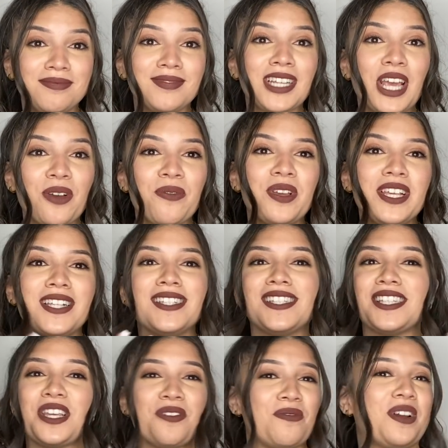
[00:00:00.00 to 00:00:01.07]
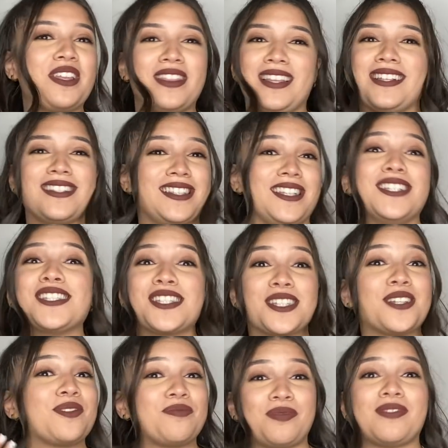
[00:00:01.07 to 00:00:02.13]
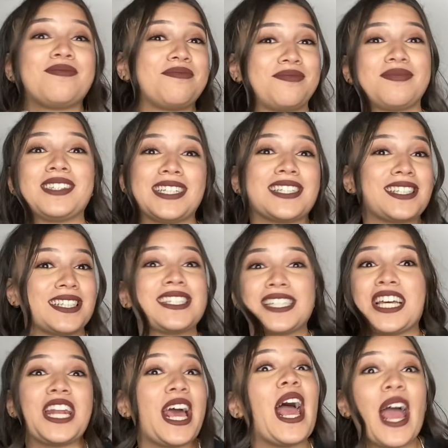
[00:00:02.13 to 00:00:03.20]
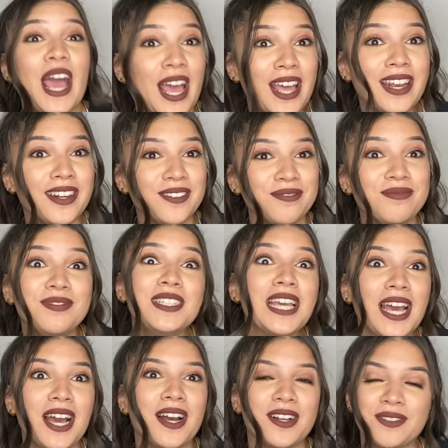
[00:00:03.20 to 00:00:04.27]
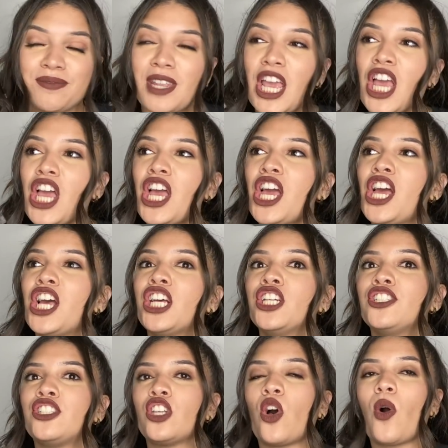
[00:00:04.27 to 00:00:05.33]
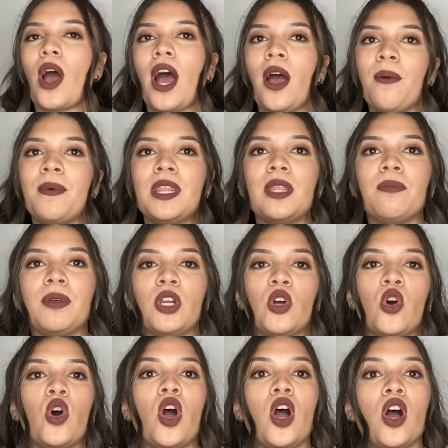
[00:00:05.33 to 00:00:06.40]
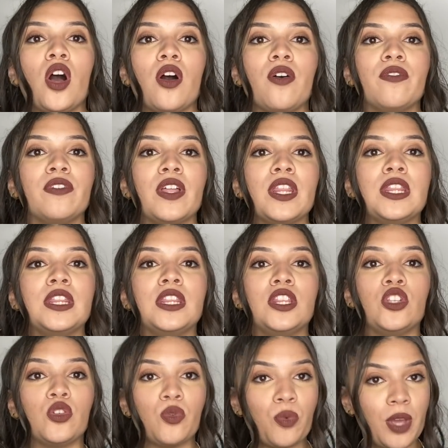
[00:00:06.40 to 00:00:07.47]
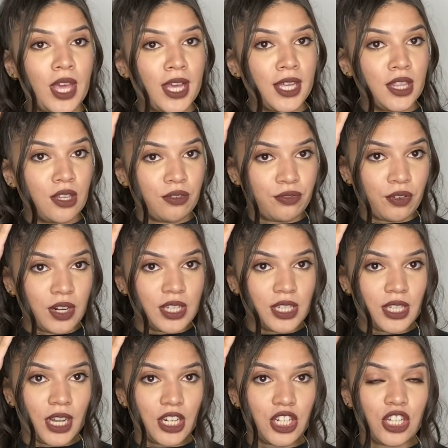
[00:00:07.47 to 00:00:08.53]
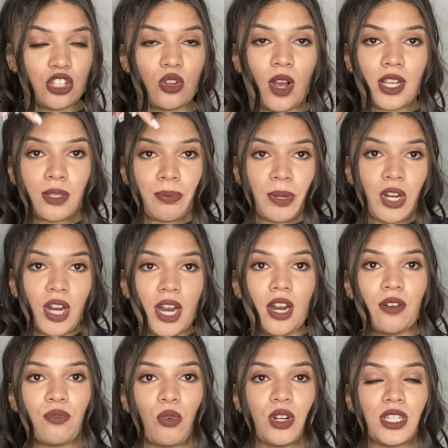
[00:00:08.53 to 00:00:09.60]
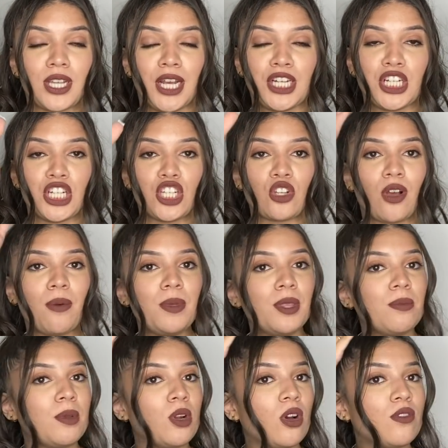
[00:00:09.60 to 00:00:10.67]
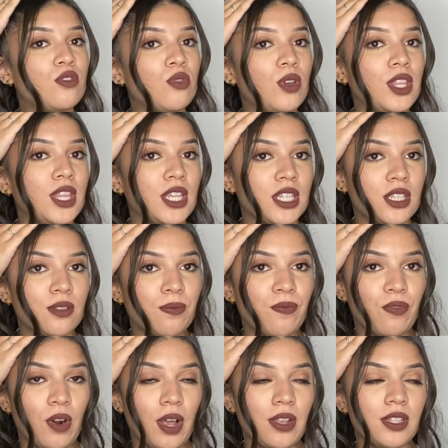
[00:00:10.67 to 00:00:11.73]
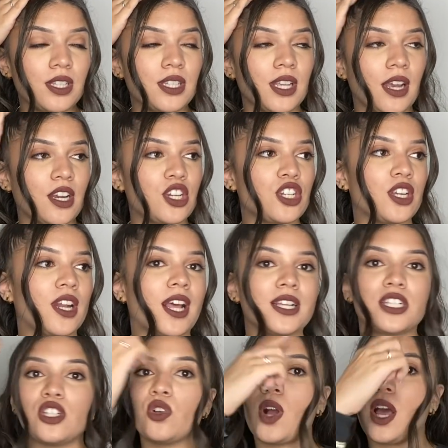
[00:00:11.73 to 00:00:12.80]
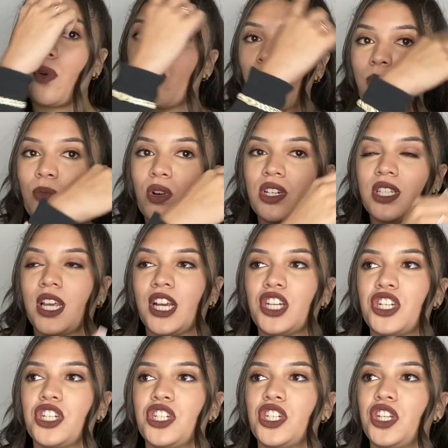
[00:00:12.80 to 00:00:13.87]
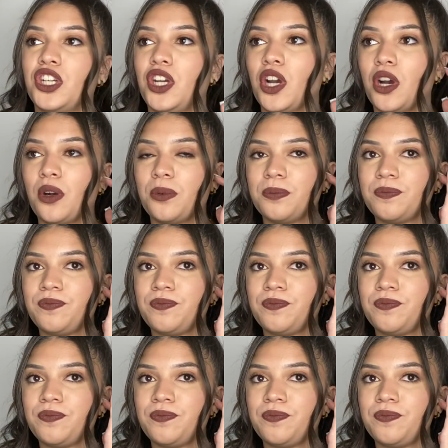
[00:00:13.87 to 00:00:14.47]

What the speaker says: Can we see where this is gonna end? Yeah. So I'm in the middle of doing the front section. So I split her hair in four sections. So I'm in the middle of doing this front section. I still had one more section to go.